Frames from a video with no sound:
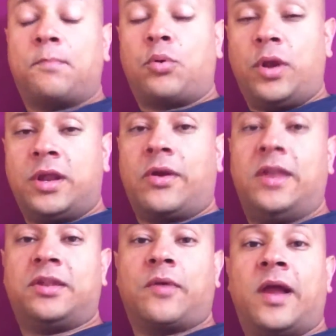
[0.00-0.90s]
Pretty
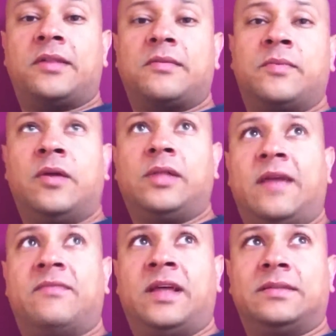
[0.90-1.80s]
crazy, guys. We only
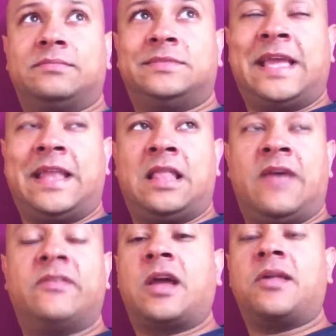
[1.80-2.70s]
have like 10,
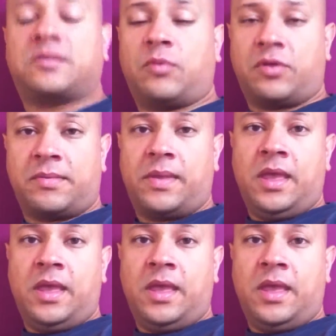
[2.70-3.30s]
11 customers.